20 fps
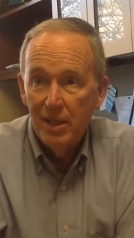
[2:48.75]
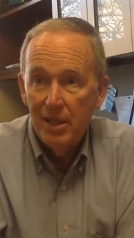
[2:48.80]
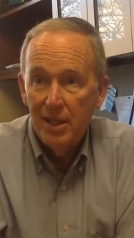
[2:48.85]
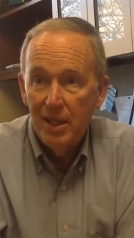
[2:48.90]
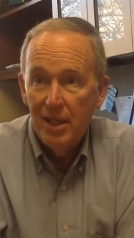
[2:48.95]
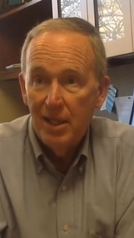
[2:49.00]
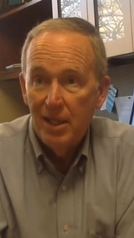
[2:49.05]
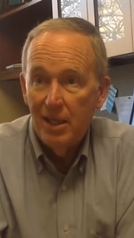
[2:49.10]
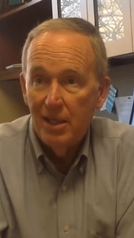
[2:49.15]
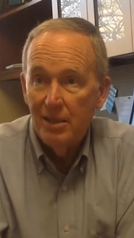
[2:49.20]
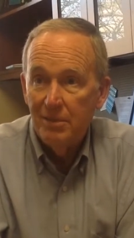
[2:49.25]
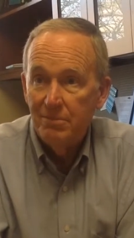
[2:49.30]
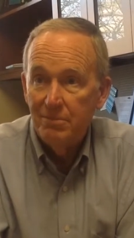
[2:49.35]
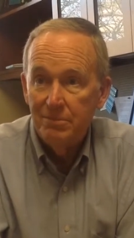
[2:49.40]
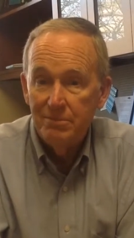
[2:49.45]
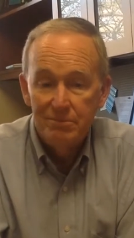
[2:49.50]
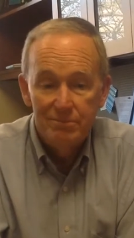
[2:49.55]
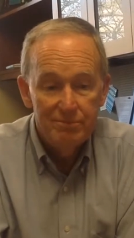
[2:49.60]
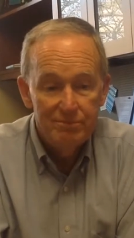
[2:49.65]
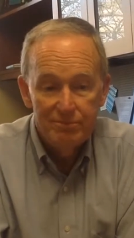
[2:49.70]
on
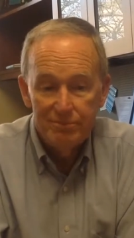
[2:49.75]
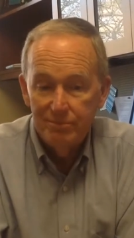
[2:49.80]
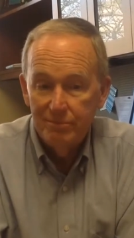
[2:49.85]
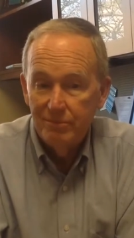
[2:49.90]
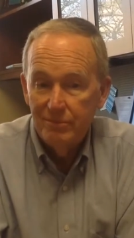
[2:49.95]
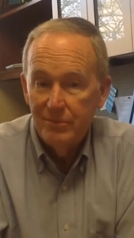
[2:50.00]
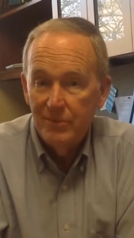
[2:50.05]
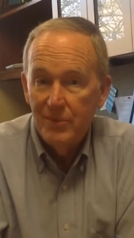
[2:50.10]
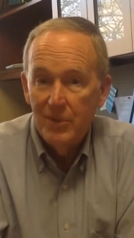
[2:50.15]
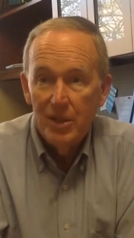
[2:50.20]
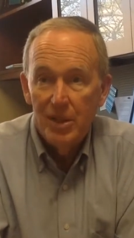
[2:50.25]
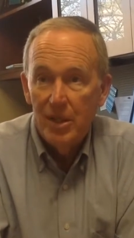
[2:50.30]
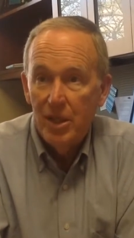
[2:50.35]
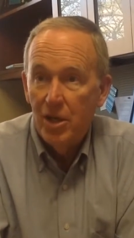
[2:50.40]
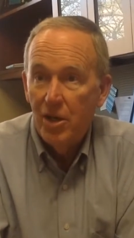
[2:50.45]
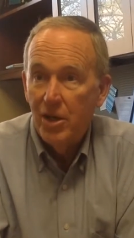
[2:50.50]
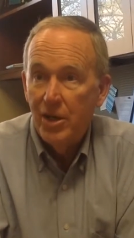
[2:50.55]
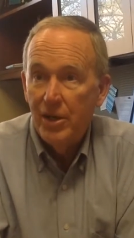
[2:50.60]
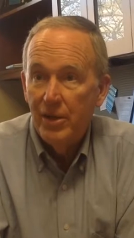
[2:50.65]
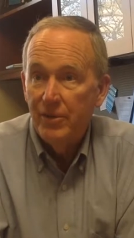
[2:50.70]

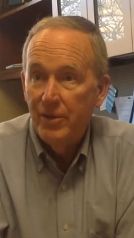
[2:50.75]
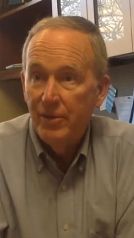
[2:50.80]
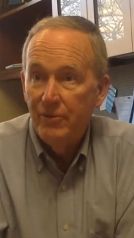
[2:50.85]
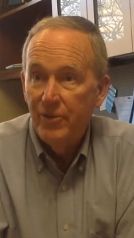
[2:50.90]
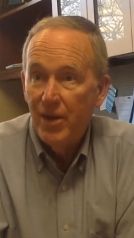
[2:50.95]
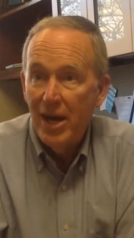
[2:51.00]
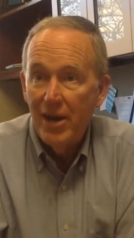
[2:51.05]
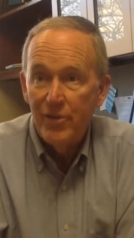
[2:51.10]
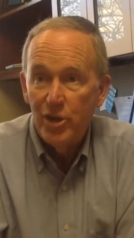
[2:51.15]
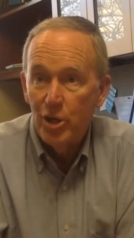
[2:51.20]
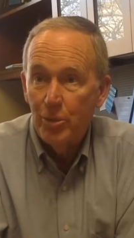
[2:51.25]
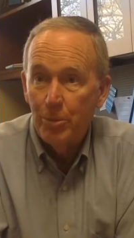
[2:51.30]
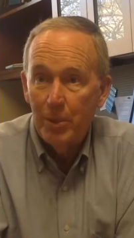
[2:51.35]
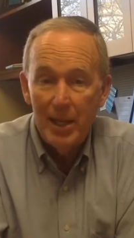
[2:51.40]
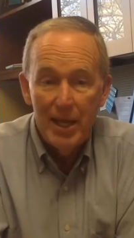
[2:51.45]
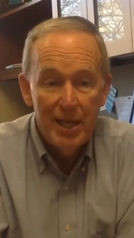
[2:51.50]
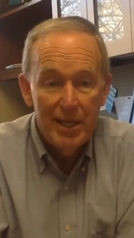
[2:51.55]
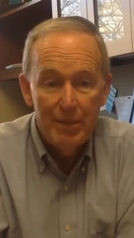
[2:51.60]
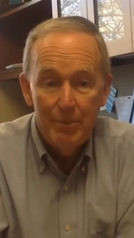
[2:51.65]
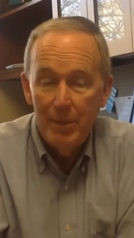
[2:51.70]
a 5-year
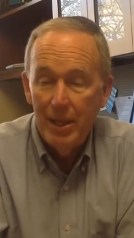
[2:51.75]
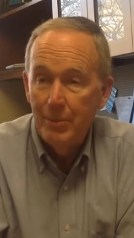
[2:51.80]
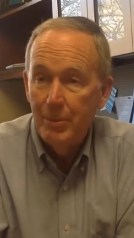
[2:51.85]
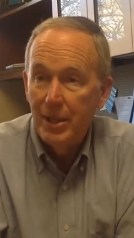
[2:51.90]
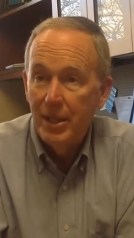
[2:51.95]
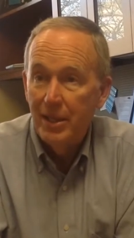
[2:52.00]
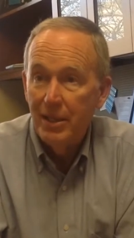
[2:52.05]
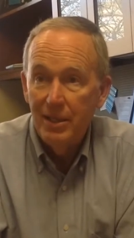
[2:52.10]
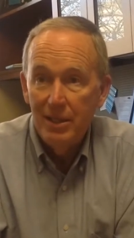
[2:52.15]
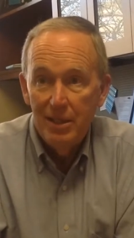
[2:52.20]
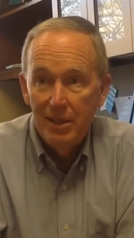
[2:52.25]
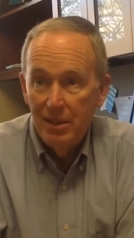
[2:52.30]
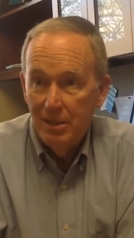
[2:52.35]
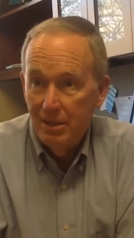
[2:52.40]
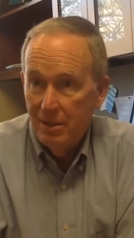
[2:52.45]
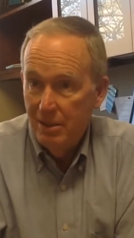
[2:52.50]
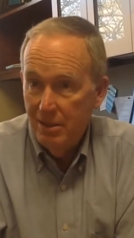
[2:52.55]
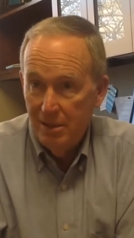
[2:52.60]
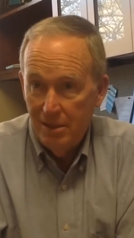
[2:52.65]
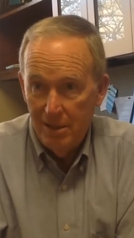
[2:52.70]
plan, it may be
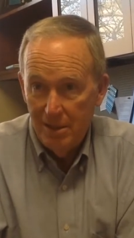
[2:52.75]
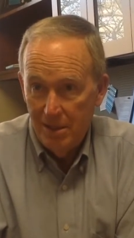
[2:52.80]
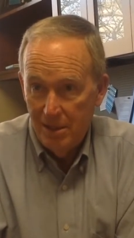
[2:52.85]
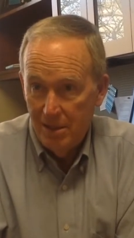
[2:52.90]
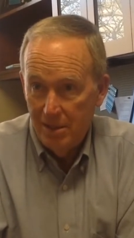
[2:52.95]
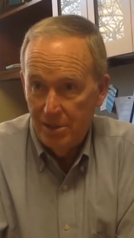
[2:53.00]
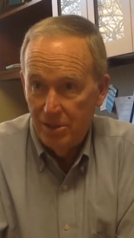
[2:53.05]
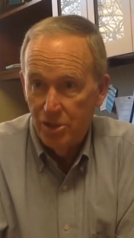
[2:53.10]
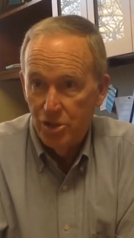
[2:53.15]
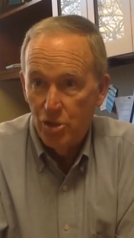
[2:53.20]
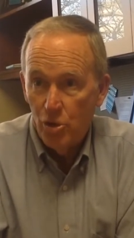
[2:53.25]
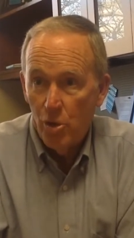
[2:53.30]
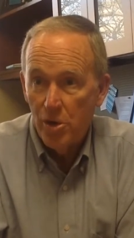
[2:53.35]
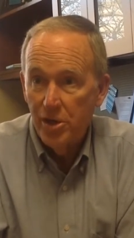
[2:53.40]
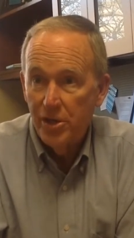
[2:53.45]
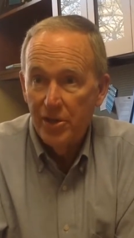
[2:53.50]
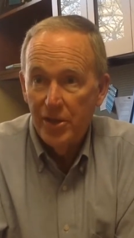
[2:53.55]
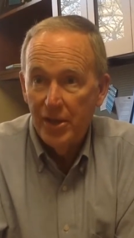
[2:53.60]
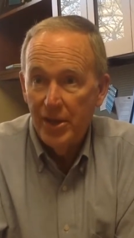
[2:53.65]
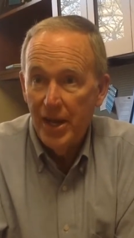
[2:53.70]

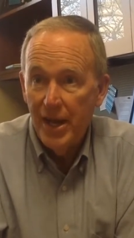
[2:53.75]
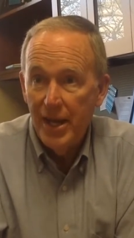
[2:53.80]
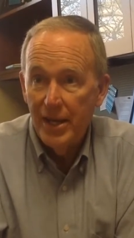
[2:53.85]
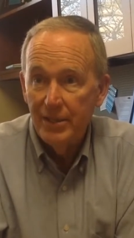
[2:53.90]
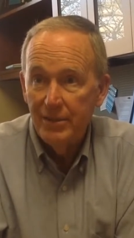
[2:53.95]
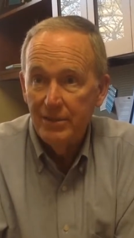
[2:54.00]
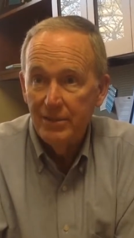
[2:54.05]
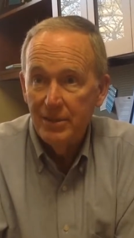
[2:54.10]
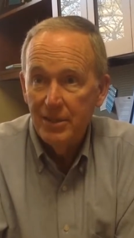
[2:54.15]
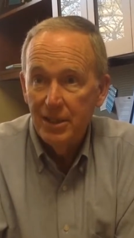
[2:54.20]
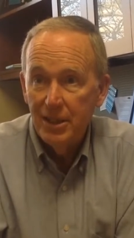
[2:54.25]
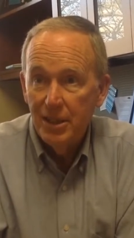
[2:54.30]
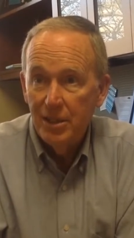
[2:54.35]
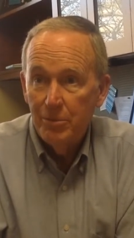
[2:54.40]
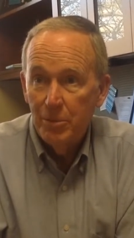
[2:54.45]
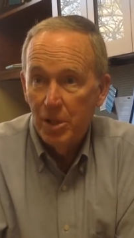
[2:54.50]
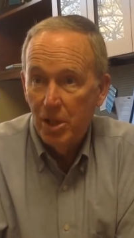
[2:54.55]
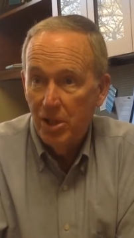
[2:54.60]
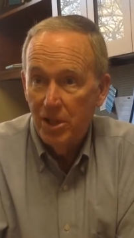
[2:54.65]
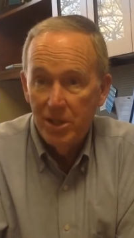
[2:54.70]
shorter than that,
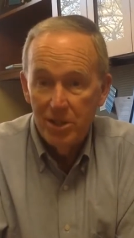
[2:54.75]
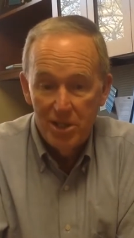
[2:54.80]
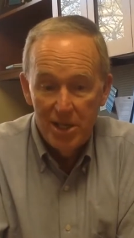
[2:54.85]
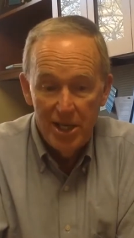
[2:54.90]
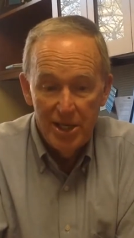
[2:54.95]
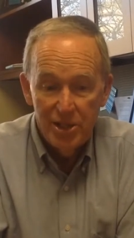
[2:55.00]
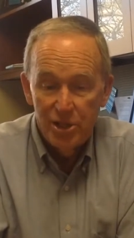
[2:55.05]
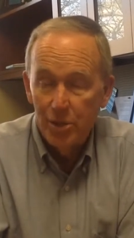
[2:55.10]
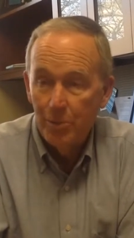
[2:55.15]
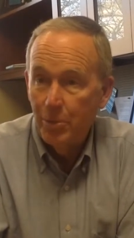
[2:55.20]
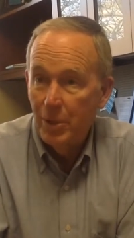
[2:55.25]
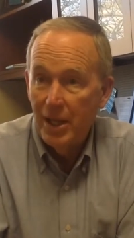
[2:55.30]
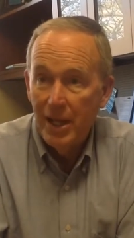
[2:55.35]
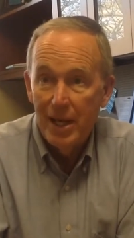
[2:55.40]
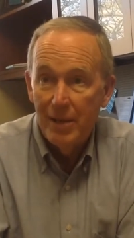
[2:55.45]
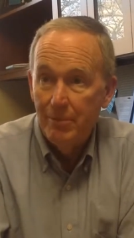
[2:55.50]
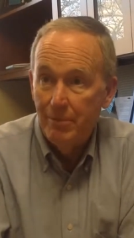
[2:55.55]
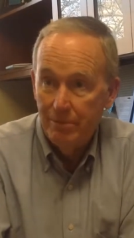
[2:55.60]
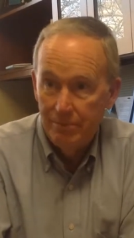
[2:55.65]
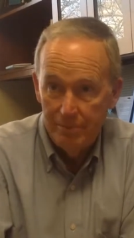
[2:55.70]
but on a 10-year
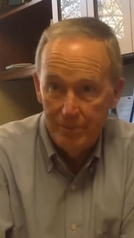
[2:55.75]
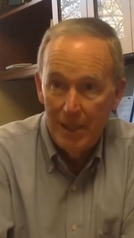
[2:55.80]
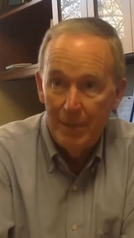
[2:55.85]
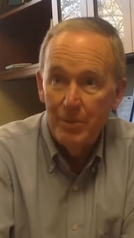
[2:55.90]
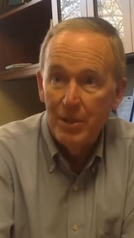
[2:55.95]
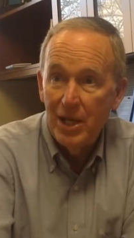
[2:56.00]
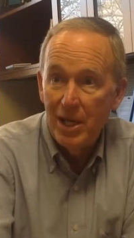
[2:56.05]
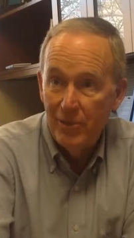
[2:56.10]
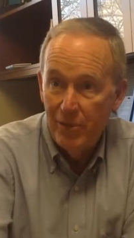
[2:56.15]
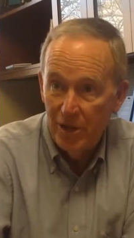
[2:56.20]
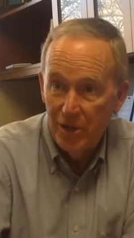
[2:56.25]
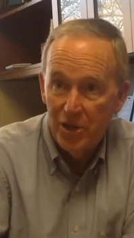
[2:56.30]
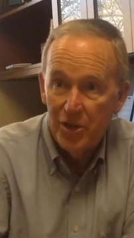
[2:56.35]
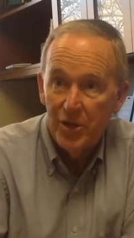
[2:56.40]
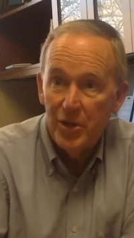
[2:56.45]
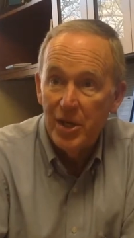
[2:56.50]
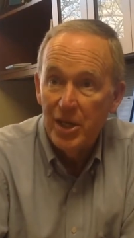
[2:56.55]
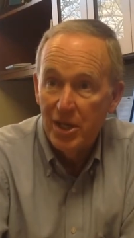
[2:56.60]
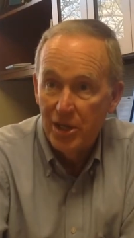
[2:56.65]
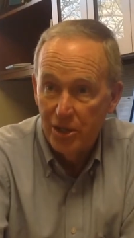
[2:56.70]
plan, maybe every
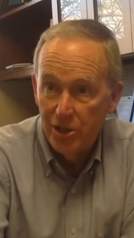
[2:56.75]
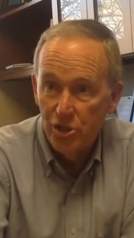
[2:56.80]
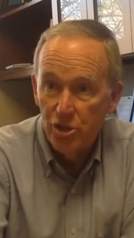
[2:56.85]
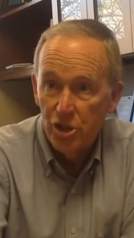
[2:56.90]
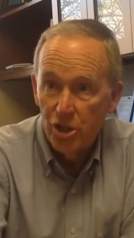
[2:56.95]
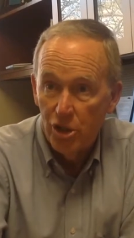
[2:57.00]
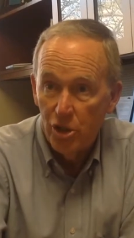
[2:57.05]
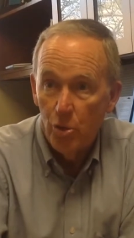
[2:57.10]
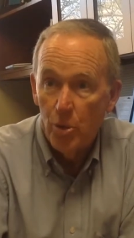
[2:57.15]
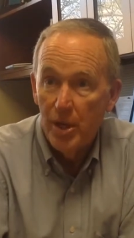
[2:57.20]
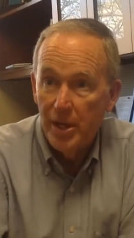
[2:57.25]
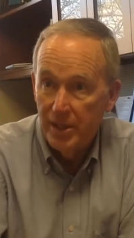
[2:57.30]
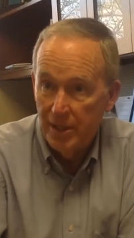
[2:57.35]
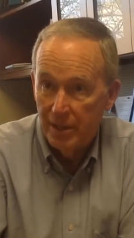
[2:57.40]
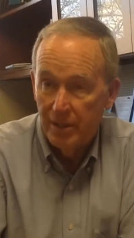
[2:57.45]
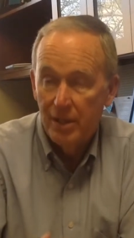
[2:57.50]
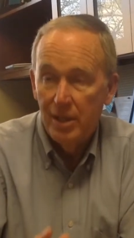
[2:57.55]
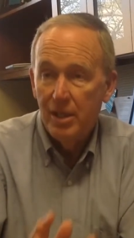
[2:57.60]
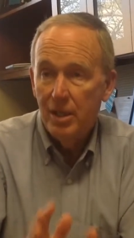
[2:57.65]
3 years you go in and